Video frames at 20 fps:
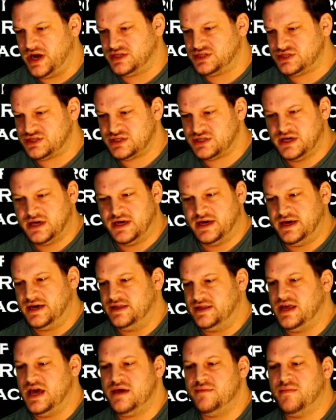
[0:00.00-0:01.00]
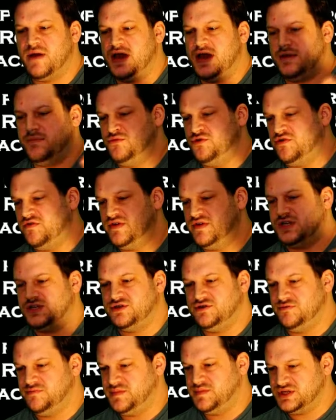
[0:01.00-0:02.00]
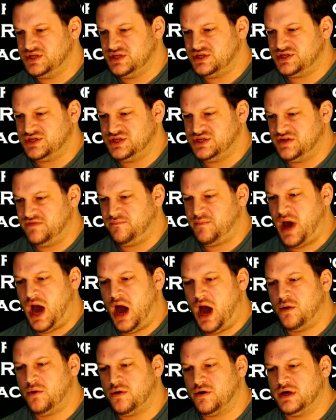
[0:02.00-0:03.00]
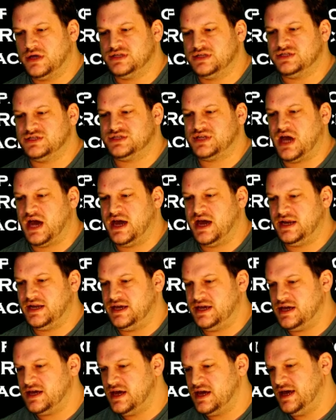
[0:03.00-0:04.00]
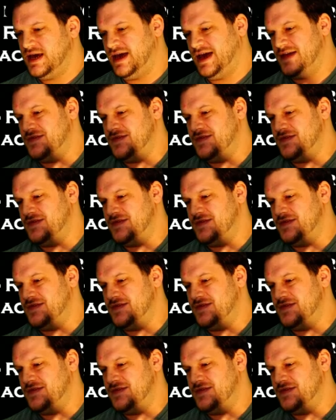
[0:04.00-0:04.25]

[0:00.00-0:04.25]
rights, they might move into positions of power in society,